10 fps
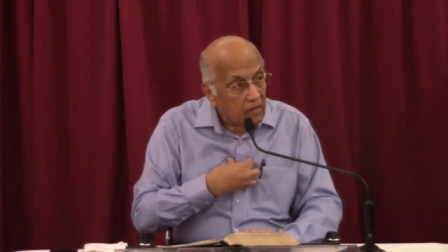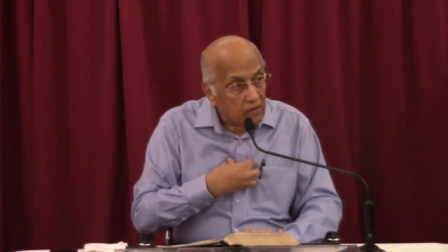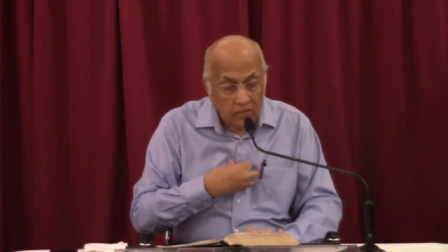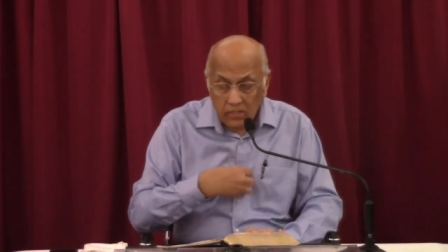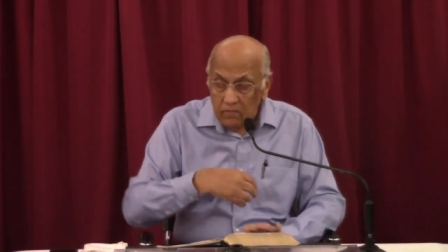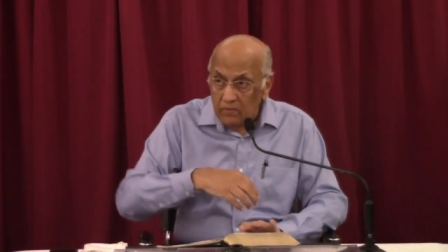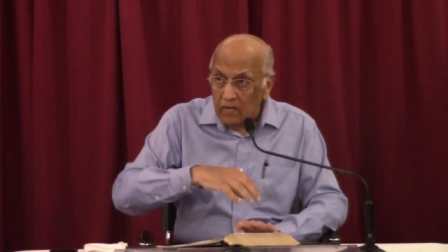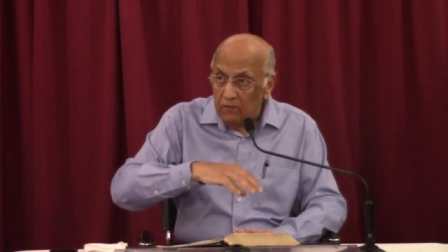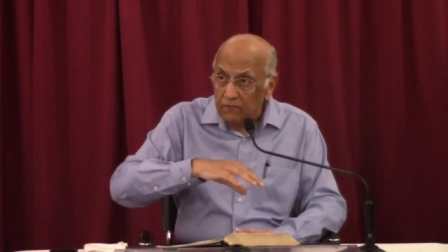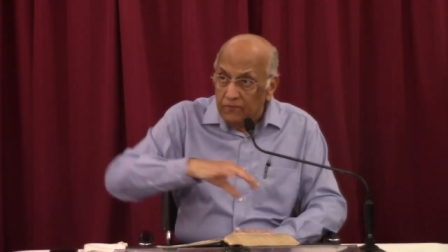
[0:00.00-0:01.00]
Christendom
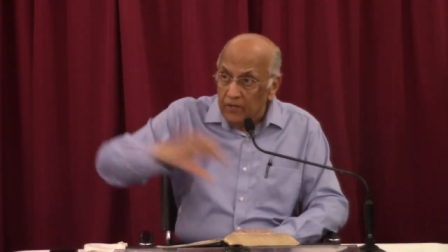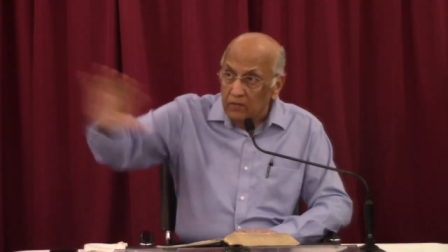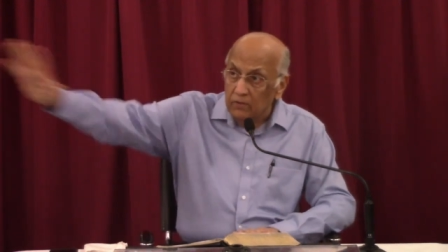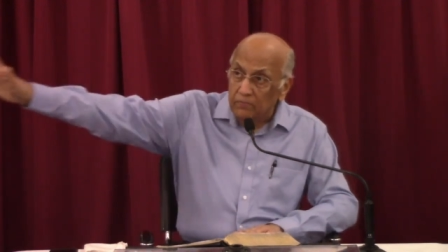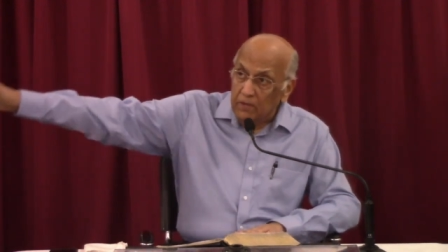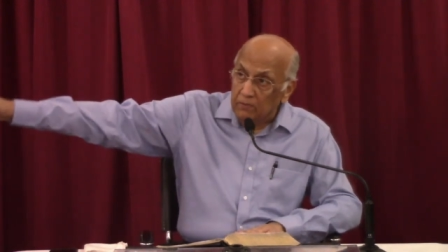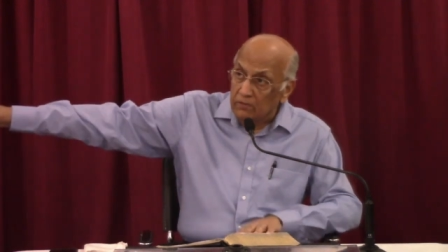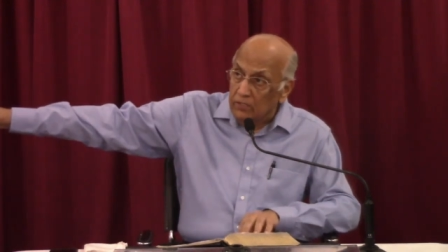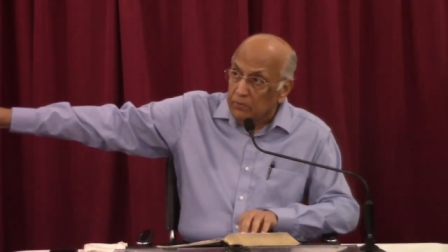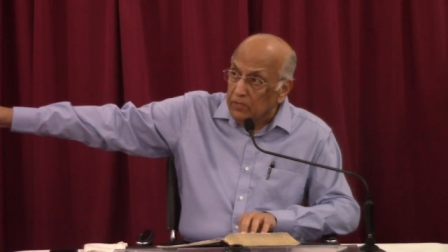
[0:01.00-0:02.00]
can be filled with people
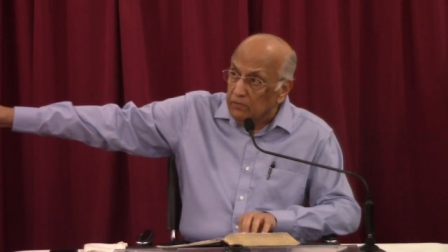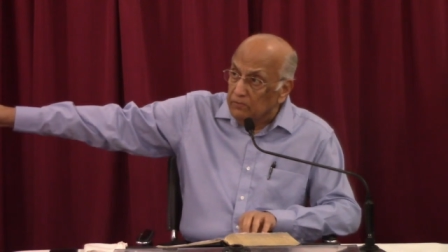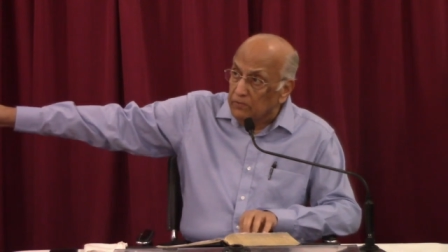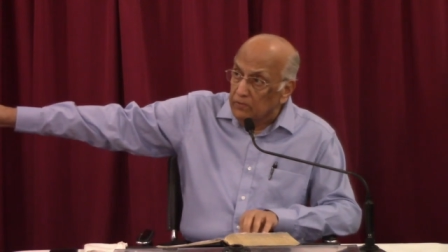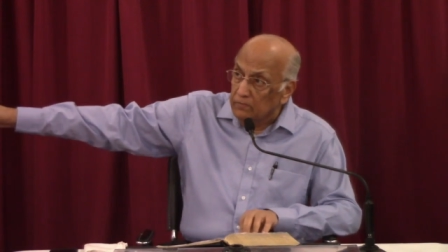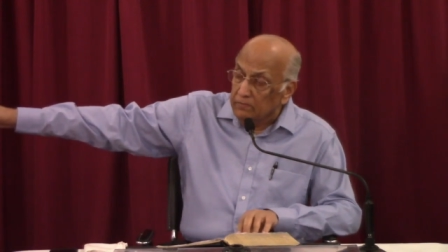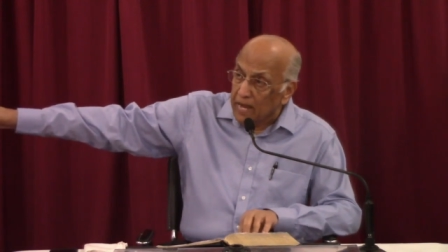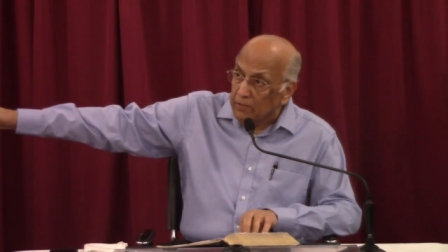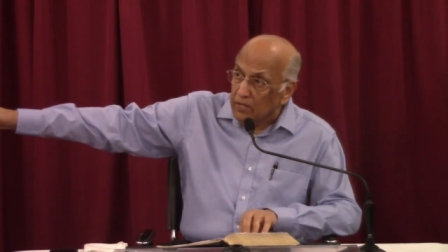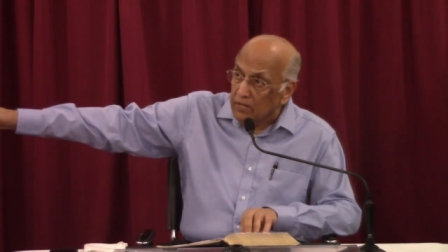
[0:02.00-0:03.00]
with the spirit of
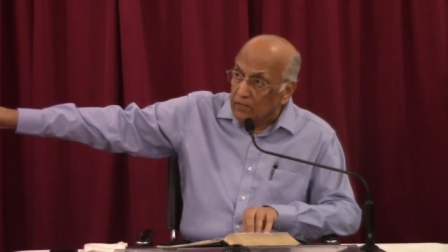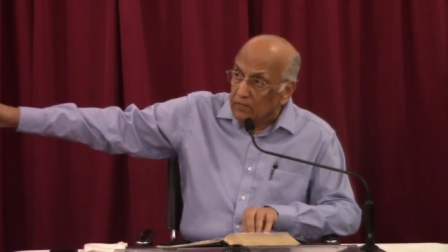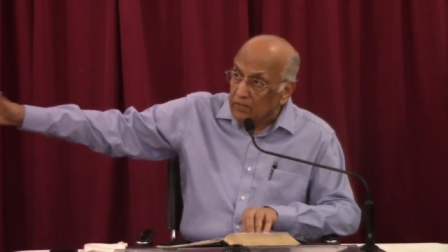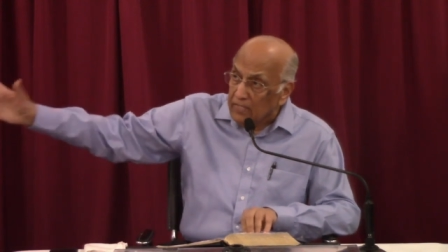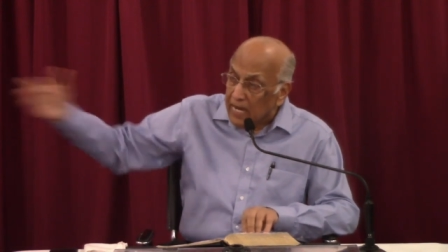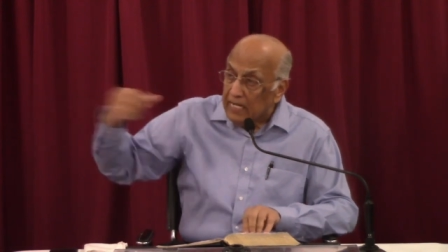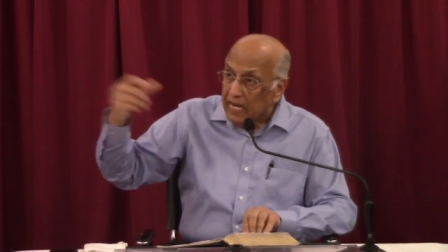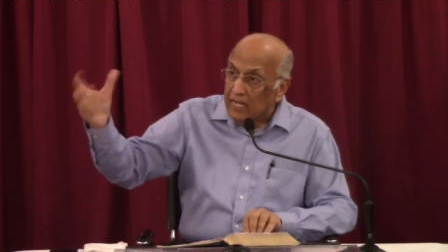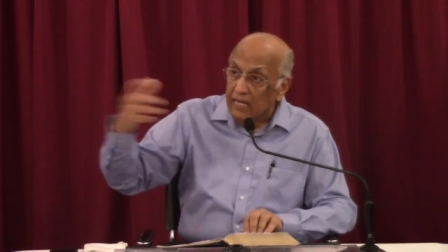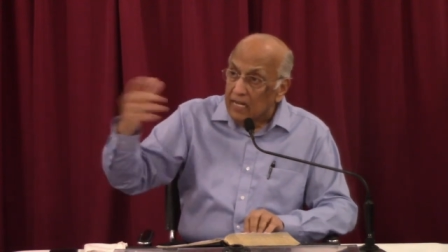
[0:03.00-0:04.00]
Babylon to get,
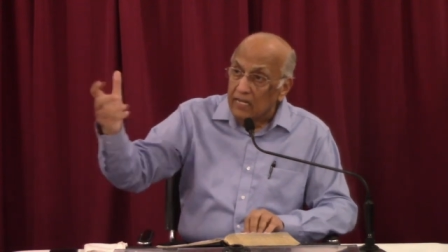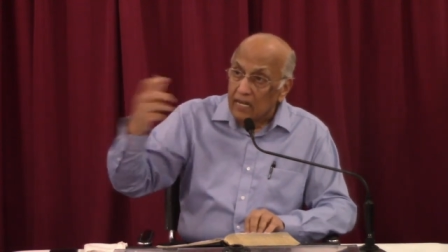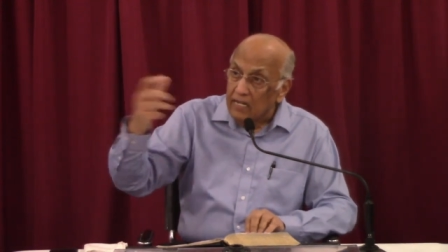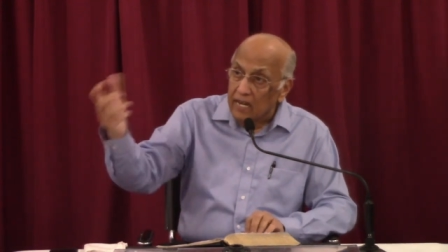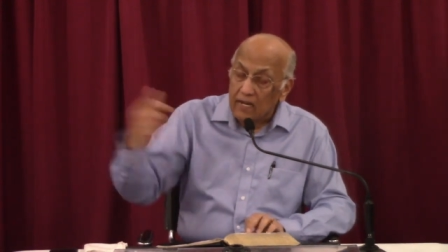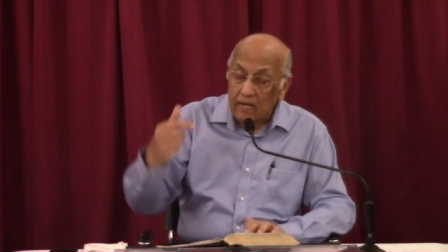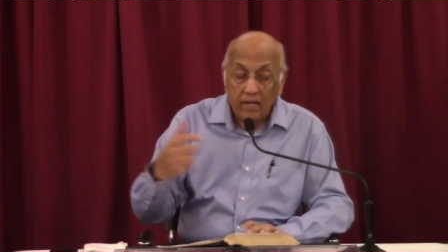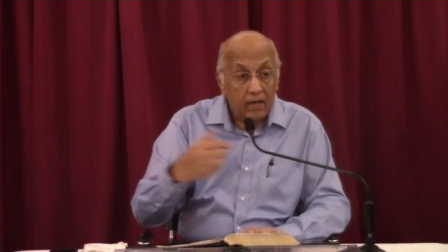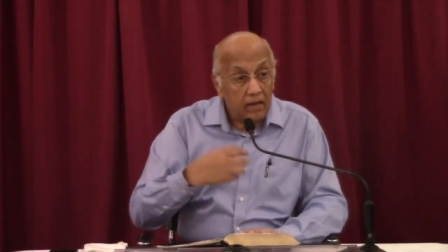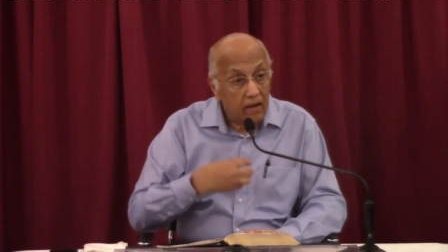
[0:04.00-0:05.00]
get, get, get, get.
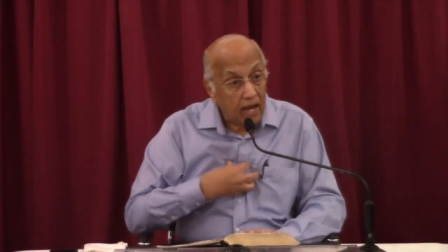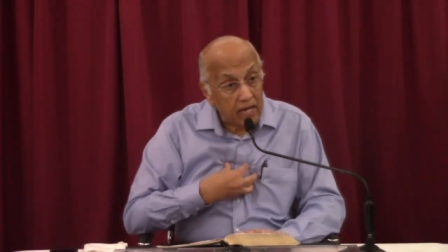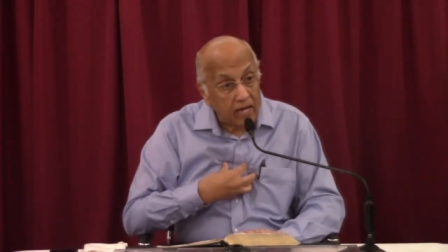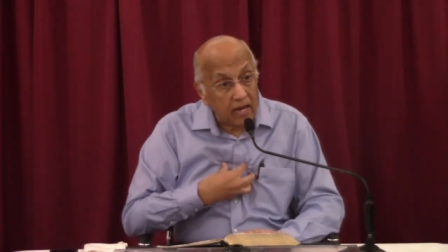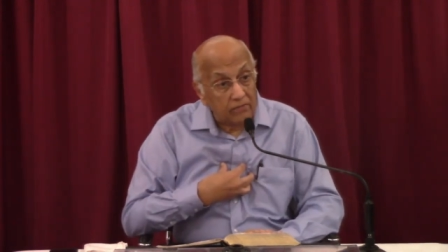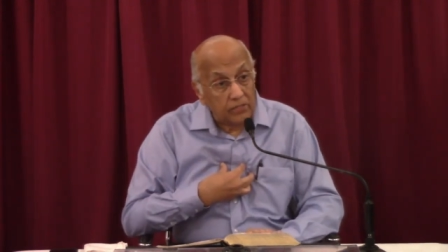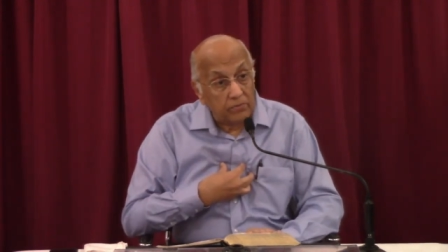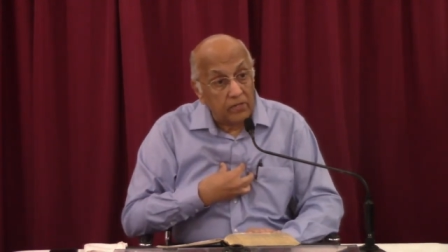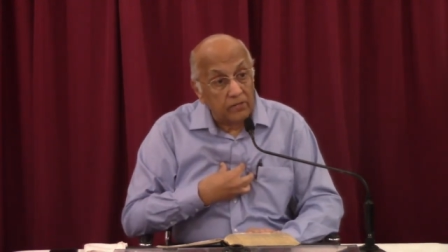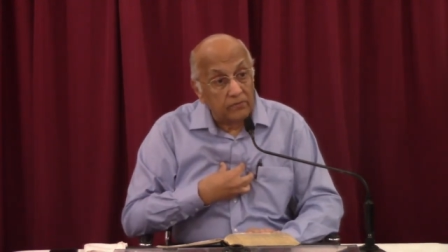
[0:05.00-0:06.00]
I can have the
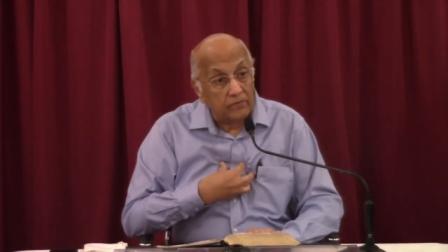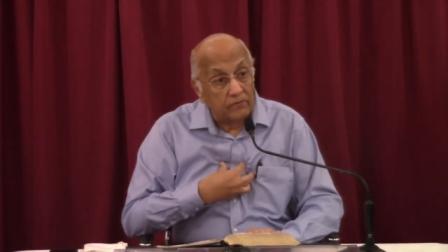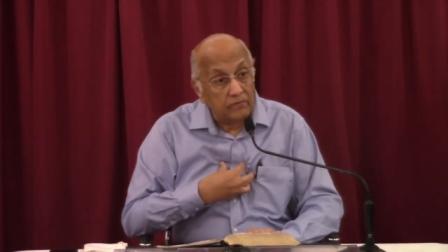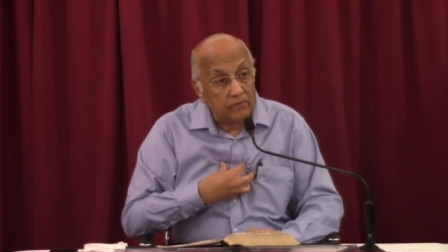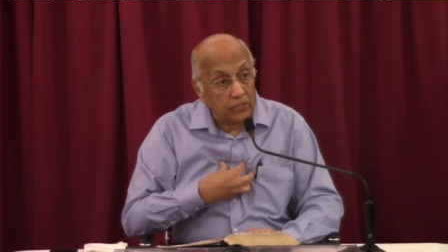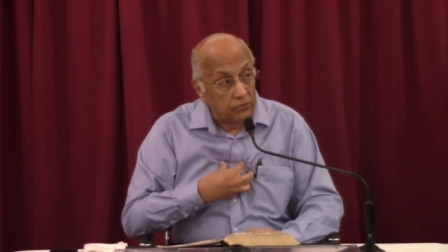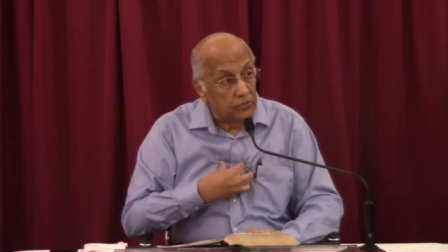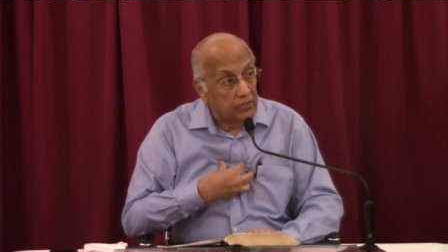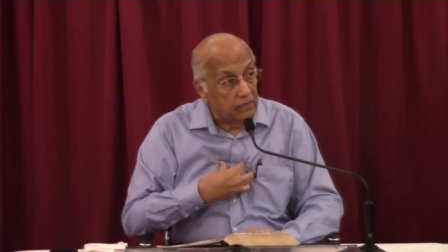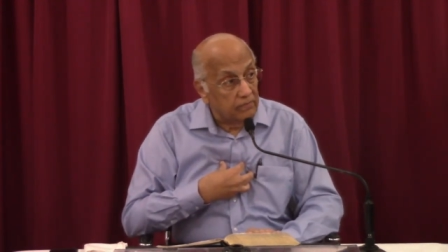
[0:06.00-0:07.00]
spirit of
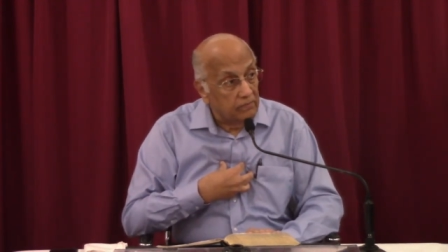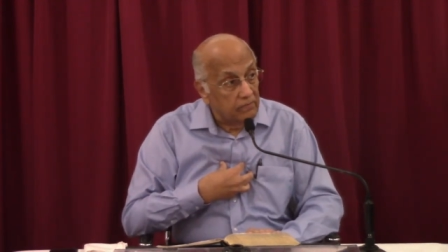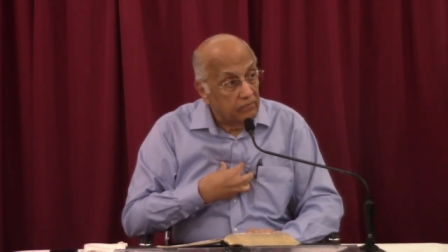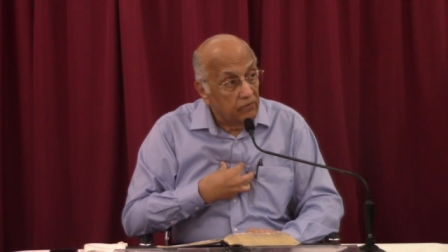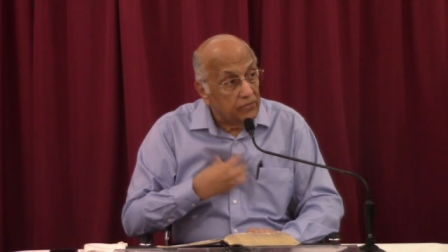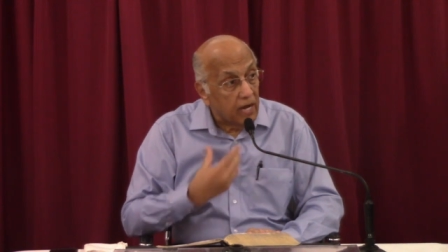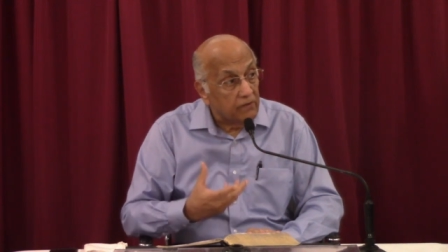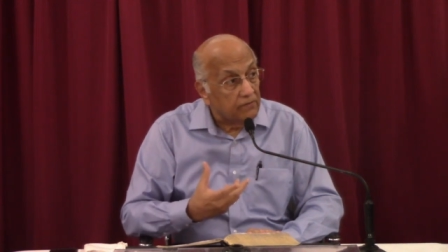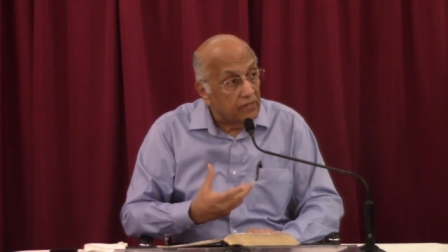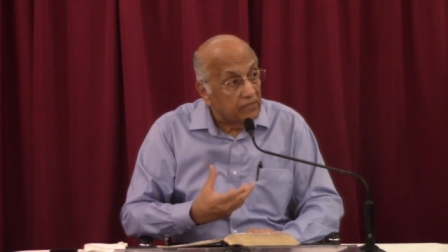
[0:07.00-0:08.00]
Jerusalem, of
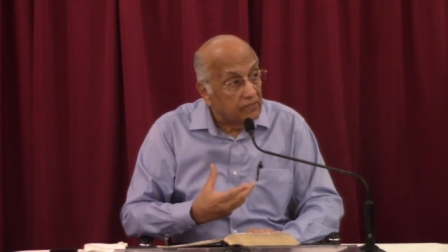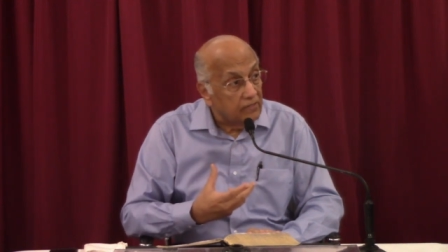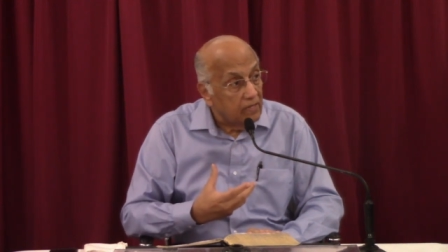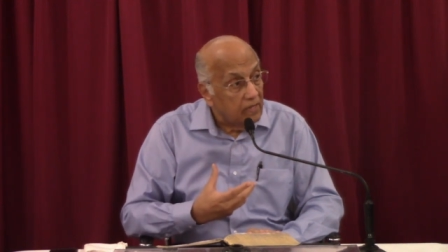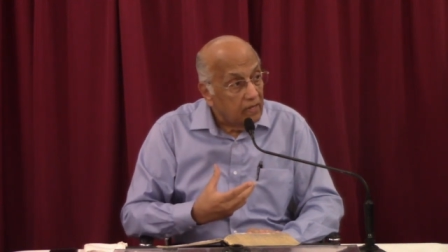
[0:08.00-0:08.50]
sacrifice.